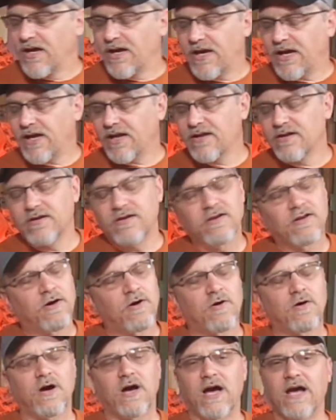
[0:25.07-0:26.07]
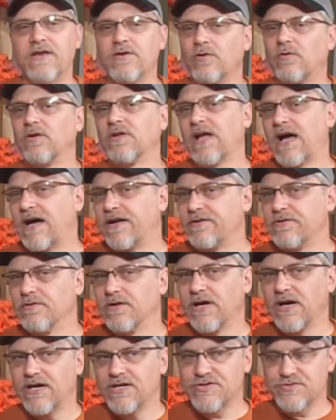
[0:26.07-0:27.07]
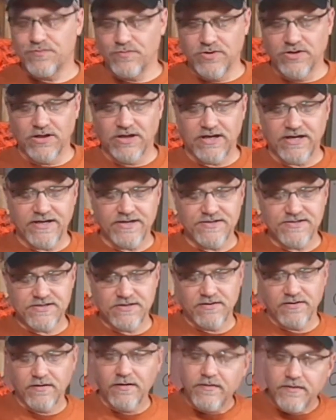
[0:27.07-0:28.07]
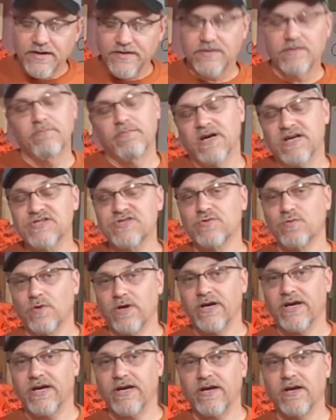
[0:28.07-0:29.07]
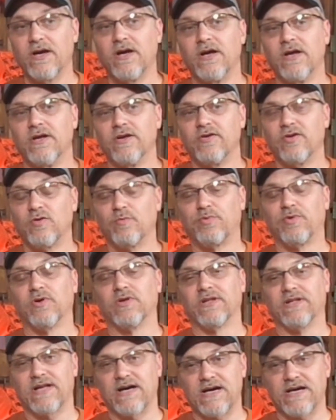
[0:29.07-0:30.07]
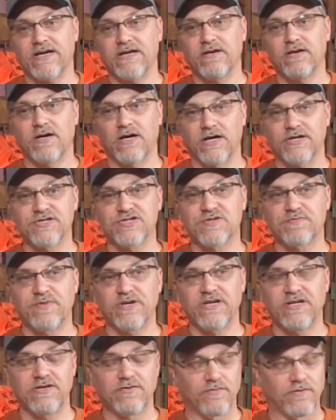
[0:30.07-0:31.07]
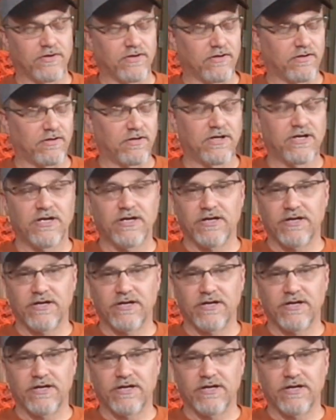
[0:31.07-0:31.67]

And I know a lot of you guys realize that the best way to put line on a spinning reel